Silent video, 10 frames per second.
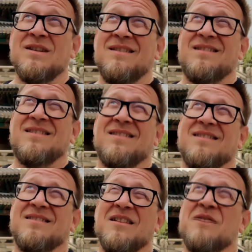did
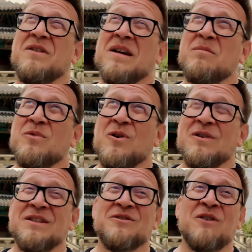living
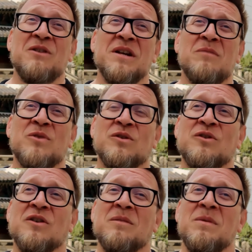abroad and traveling abroad
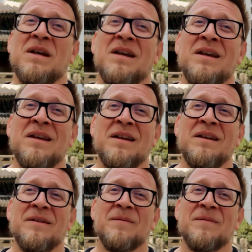taught me?